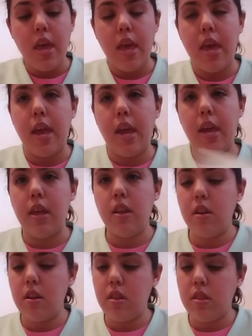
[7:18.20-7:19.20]

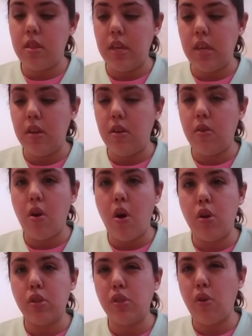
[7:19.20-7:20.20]
and the
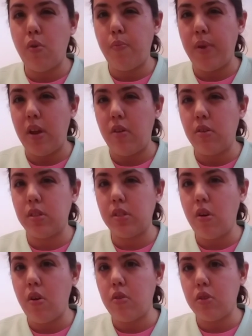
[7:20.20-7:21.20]
also
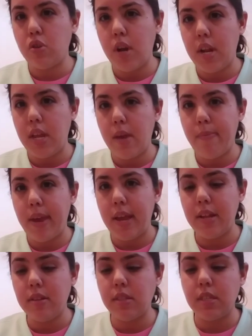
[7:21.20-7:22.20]
parasol training
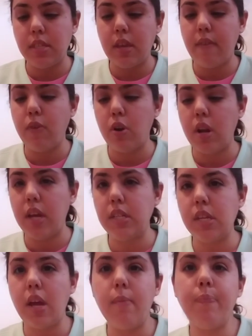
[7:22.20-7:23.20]
pants for
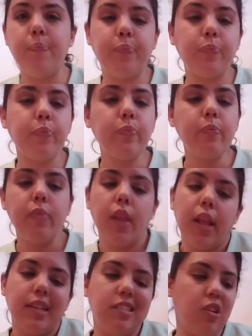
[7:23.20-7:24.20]
nighttime.
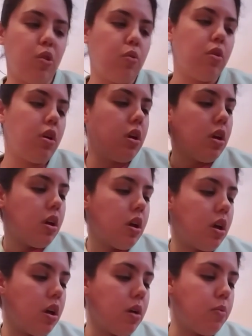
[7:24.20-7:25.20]
So
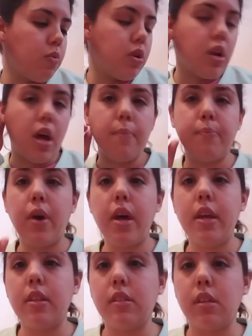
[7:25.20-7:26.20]
um, we're not,
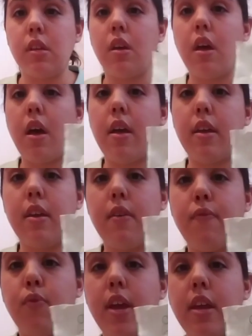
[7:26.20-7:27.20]
but
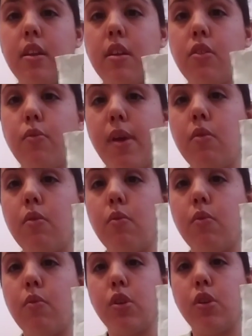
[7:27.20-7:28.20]
if we had another baby,
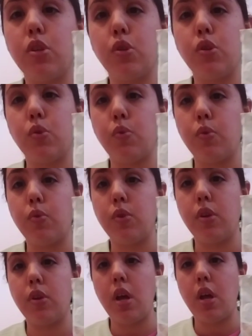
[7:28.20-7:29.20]

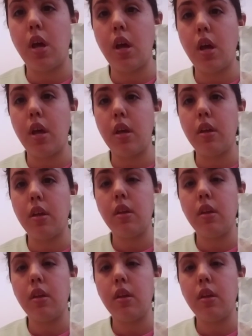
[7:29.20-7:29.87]
I